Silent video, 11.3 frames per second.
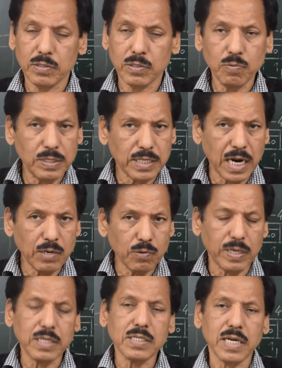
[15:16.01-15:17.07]
So we'll try to
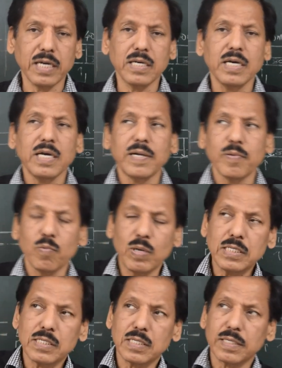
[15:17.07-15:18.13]
understand what
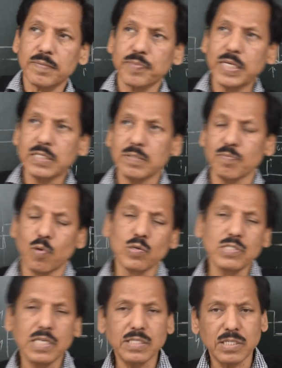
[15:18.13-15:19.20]
is this
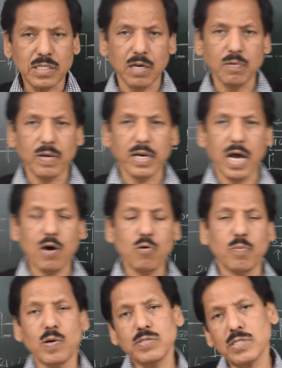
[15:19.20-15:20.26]
Bonzine's curve and how
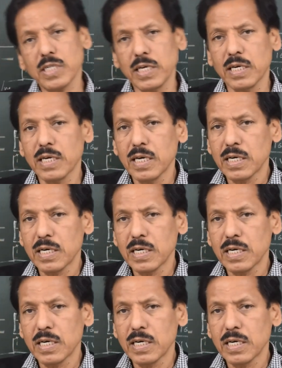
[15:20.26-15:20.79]
buoyancy